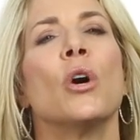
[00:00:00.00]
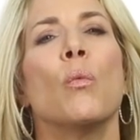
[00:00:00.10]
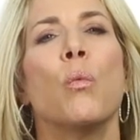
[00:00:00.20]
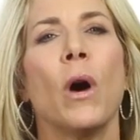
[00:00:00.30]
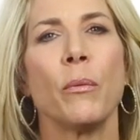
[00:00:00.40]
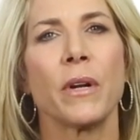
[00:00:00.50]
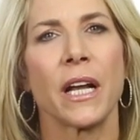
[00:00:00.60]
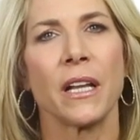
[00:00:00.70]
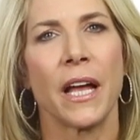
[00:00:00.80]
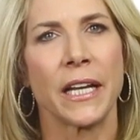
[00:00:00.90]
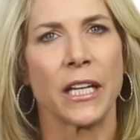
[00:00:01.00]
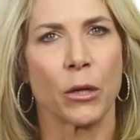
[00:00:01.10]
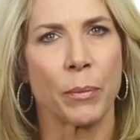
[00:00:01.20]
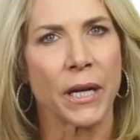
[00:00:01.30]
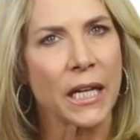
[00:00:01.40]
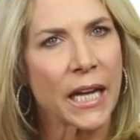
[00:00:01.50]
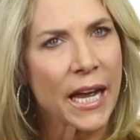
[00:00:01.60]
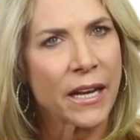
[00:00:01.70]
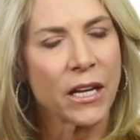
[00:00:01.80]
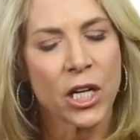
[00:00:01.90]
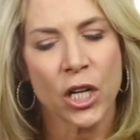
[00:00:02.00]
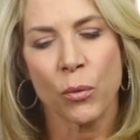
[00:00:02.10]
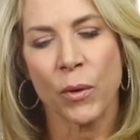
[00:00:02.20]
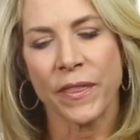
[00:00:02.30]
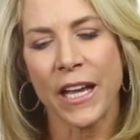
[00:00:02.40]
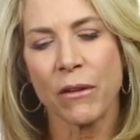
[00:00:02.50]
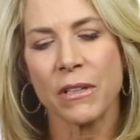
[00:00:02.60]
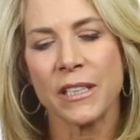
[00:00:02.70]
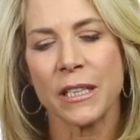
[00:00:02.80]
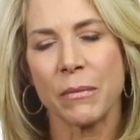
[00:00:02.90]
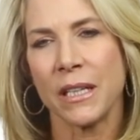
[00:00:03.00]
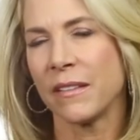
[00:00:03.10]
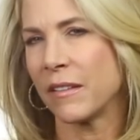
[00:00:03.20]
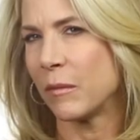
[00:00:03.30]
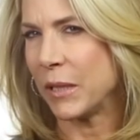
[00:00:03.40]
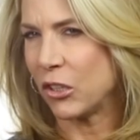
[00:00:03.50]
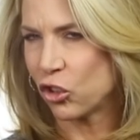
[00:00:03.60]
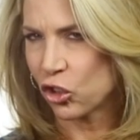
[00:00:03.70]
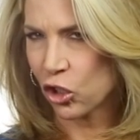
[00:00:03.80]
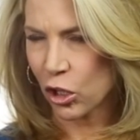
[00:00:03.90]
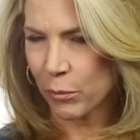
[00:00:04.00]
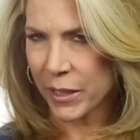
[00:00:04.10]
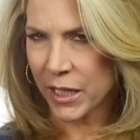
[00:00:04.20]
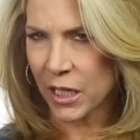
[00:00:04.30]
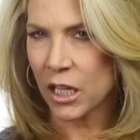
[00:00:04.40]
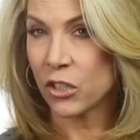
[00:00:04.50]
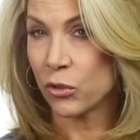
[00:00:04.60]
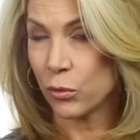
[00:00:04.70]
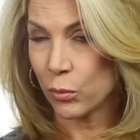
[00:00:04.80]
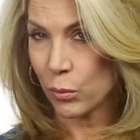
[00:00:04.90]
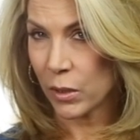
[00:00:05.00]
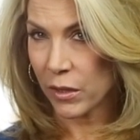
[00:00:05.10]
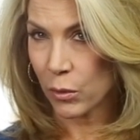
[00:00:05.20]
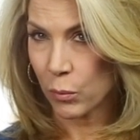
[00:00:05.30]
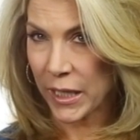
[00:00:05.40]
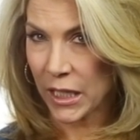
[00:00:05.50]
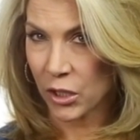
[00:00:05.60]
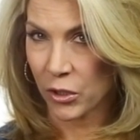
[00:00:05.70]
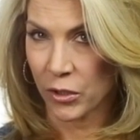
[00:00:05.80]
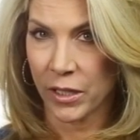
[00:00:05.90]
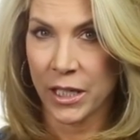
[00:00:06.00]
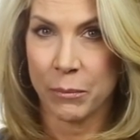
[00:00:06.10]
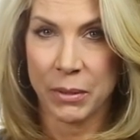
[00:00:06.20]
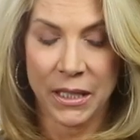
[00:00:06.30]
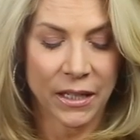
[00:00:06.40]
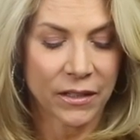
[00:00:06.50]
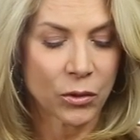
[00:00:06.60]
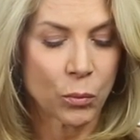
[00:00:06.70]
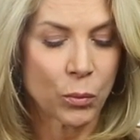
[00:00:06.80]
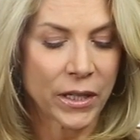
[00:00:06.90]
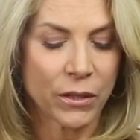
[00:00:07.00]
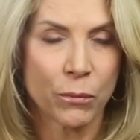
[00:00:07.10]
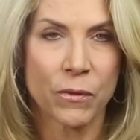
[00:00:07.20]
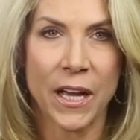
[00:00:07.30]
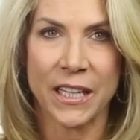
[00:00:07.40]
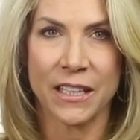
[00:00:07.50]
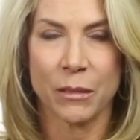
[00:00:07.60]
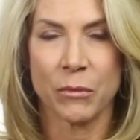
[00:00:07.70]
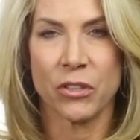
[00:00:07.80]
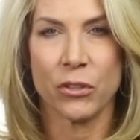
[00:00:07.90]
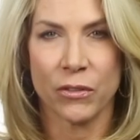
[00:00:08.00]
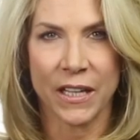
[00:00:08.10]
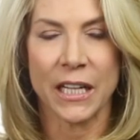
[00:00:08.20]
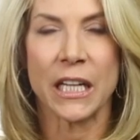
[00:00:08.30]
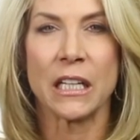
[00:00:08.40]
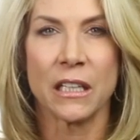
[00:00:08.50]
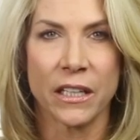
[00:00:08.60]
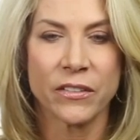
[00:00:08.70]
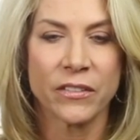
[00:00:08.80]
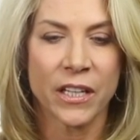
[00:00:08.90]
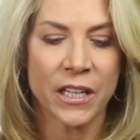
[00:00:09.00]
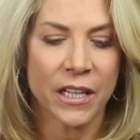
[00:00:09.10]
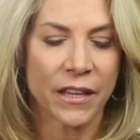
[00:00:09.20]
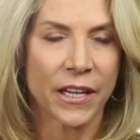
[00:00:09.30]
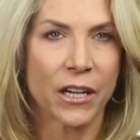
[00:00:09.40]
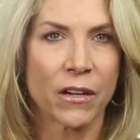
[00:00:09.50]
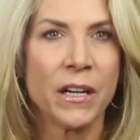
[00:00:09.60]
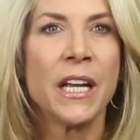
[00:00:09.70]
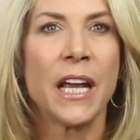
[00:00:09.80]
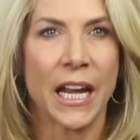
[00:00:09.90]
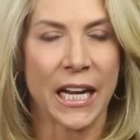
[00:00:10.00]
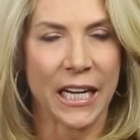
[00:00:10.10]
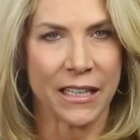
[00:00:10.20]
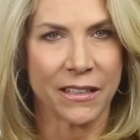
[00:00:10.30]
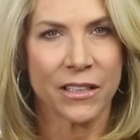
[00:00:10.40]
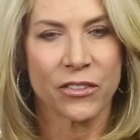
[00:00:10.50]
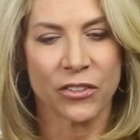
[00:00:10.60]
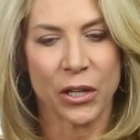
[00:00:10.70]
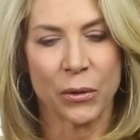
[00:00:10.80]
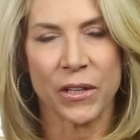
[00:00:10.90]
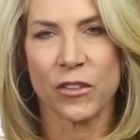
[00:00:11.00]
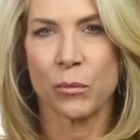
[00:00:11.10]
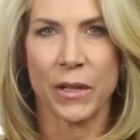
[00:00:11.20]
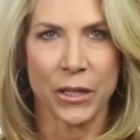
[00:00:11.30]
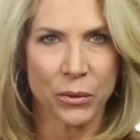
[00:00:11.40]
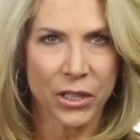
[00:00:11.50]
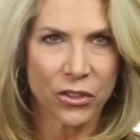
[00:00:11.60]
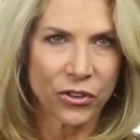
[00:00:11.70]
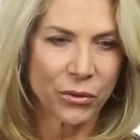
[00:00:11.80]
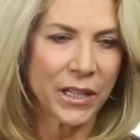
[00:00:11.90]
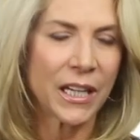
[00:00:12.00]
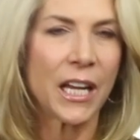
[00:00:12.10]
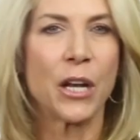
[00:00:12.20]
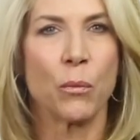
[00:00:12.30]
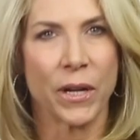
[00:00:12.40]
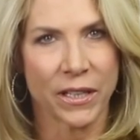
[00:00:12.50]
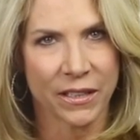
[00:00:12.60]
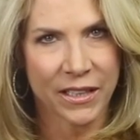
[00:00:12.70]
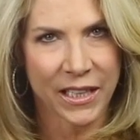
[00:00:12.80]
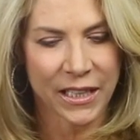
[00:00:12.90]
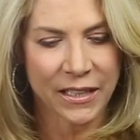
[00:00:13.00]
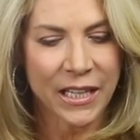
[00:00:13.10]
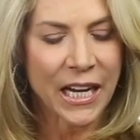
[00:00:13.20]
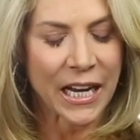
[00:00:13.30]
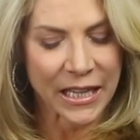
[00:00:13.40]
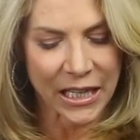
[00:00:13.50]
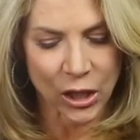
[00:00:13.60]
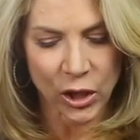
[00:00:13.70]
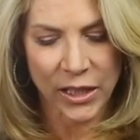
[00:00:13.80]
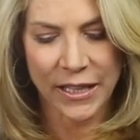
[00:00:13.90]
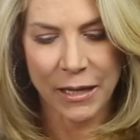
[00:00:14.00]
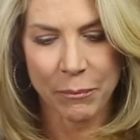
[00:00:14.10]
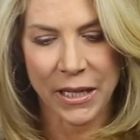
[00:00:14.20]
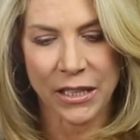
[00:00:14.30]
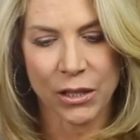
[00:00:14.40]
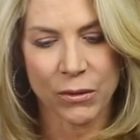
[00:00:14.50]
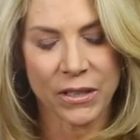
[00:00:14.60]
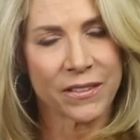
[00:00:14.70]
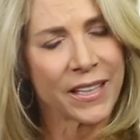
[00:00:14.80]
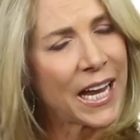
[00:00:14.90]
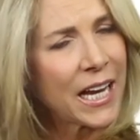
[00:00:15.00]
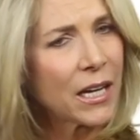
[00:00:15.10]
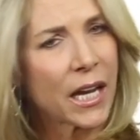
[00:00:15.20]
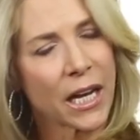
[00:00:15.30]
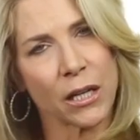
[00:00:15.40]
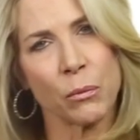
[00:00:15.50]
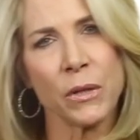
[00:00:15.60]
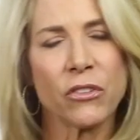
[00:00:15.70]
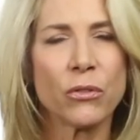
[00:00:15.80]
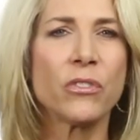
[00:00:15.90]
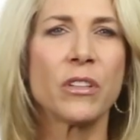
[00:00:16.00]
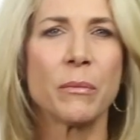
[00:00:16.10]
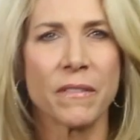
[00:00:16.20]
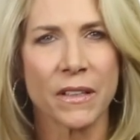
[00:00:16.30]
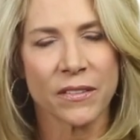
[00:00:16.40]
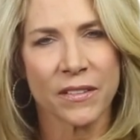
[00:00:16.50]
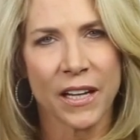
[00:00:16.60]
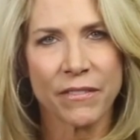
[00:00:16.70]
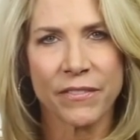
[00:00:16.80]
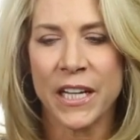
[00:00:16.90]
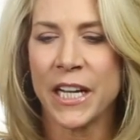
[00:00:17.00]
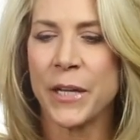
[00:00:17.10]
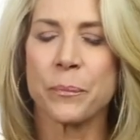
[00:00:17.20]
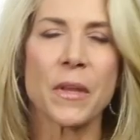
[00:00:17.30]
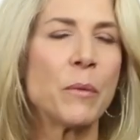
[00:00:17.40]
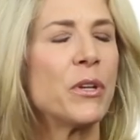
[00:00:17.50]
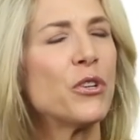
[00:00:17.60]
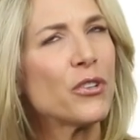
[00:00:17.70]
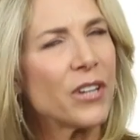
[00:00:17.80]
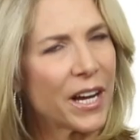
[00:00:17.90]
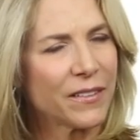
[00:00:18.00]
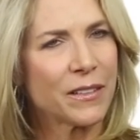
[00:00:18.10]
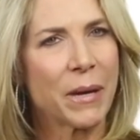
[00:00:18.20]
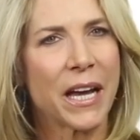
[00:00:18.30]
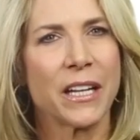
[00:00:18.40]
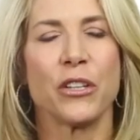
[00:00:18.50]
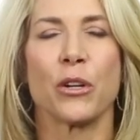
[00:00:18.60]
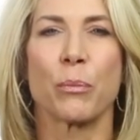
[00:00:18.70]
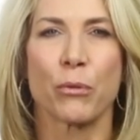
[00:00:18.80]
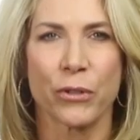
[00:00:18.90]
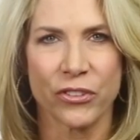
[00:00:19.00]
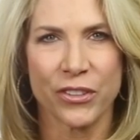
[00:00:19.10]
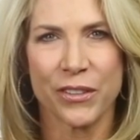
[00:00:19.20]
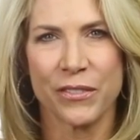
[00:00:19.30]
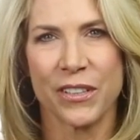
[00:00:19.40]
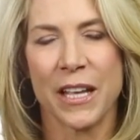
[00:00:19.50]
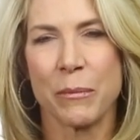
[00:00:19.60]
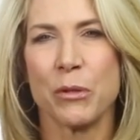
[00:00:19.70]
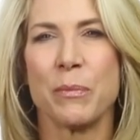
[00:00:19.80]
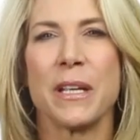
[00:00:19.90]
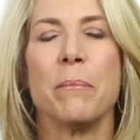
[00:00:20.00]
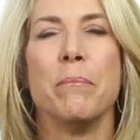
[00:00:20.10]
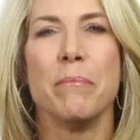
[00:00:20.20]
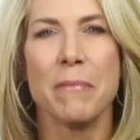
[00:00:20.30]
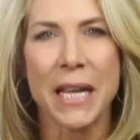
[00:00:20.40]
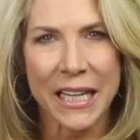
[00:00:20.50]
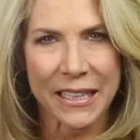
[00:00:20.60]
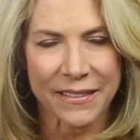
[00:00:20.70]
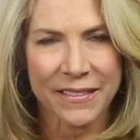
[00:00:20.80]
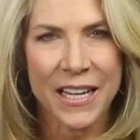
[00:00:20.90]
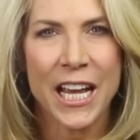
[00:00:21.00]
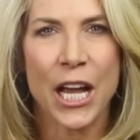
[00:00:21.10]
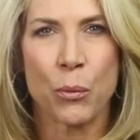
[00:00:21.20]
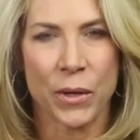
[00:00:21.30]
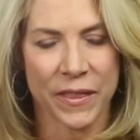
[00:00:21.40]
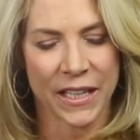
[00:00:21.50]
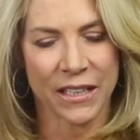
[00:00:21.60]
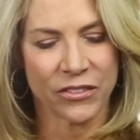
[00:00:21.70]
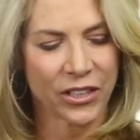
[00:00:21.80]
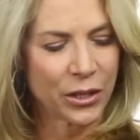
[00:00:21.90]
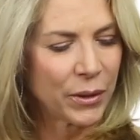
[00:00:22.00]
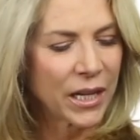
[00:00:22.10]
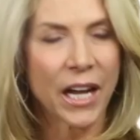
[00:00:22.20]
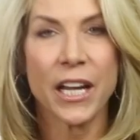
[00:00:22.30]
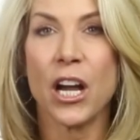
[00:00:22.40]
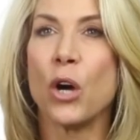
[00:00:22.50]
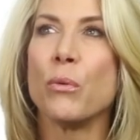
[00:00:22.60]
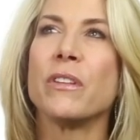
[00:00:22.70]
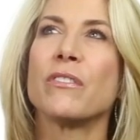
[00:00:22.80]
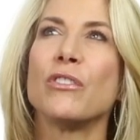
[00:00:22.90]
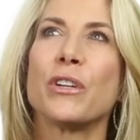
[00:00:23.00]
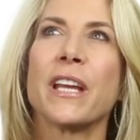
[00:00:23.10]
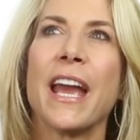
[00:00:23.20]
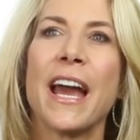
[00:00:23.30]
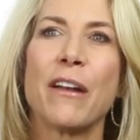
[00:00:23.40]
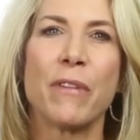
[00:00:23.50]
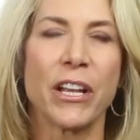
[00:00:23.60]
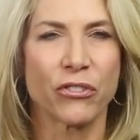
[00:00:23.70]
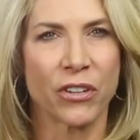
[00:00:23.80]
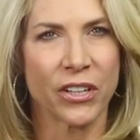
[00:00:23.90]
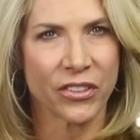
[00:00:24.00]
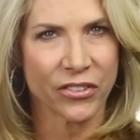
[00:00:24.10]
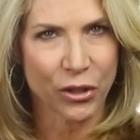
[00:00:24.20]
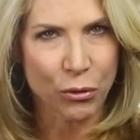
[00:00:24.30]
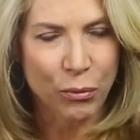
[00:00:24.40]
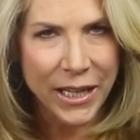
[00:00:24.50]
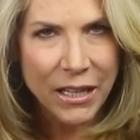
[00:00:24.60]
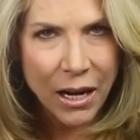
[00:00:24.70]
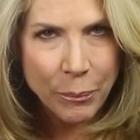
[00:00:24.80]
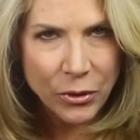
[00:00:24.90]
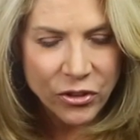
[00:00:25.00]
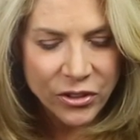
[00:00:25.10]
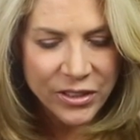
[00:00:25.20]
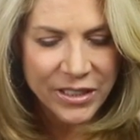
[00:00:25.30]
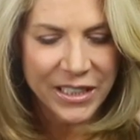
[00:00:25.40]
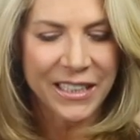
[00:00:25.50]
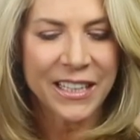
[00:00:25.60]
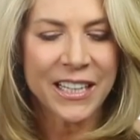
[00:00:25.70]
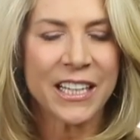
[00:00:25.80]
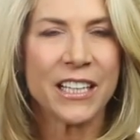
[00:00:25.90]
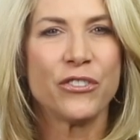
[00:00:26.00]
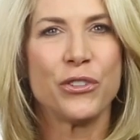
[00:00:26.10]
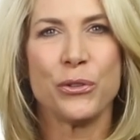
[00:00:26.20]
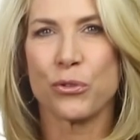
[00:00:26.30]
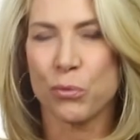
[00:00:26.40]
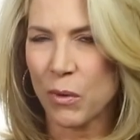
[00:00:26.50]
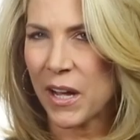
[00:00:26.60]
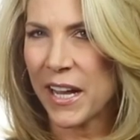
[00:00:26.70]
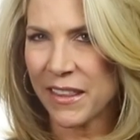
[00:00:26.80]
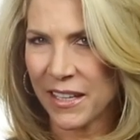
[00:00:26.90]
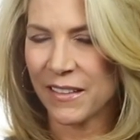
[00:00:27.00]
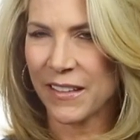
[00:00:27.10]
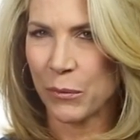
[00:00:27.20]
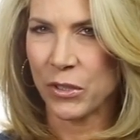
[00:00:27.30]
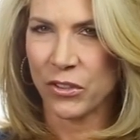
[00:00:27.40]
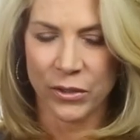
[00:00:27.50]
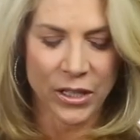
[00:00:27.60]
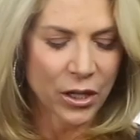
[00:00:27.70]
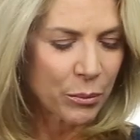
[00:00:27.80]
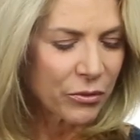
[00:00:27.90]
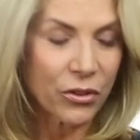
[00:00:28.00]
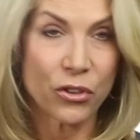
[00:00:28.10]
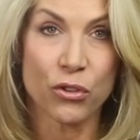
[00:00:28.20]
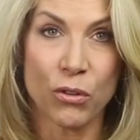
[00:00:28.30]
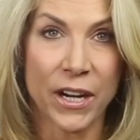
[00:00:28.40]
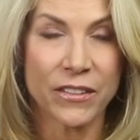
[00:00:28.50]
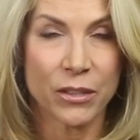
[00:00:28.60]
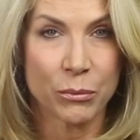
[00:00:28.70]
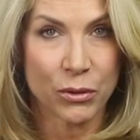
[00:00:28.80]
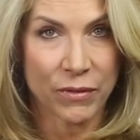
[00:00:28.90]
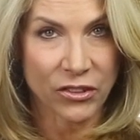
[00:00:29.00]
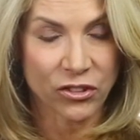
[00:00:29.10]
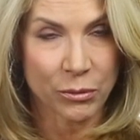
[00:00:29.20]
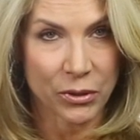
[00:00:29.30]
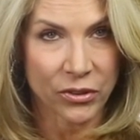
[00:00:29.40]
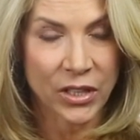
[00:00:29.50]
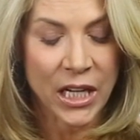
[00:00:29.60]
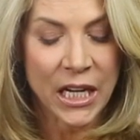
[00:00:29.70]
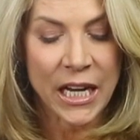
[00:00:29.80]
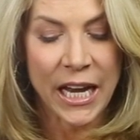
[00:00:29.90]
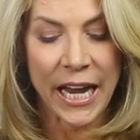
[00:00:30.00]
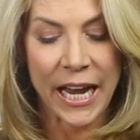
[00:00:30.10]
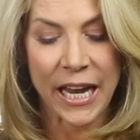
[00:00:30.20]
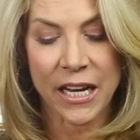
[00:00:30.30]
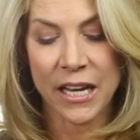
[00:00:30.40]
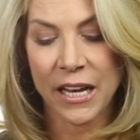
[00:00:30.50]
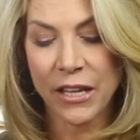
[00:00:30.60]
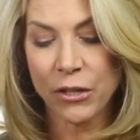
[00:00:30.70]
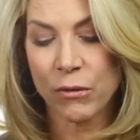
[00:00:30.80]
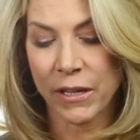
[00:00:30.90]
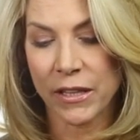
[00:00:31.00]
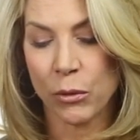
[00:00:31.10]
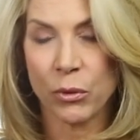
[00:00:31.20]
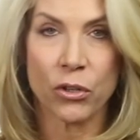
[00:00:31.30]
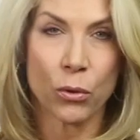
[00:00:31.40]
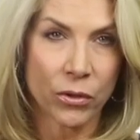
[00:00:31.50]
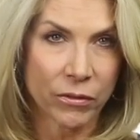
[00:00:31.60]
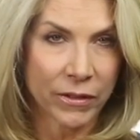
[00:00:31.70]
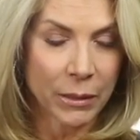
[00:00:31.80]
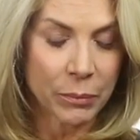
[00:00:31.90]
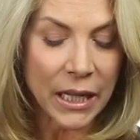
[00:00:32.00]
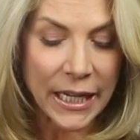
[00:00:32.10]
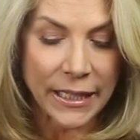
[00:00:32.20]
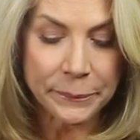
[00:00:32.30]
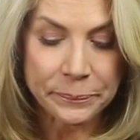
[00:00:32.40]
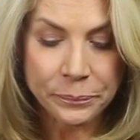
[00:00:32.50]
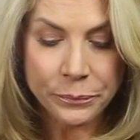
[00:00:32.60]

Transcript: what would I like here? But again, what that really means is be charming to the waiter, because what you've got to get them to do, you've got to enlist their aid. So explain what you're doing and what you need, and then look at that menu and you say, hey, can we do some of this stuff? And when you're nice about it and you're appreciative to them, you'd be amazed at what they can do. And I always look at restaurants as a great opportunity to try things I wouldn't do at home, so to try some new vegetables. And another great thing when you're ordering a plate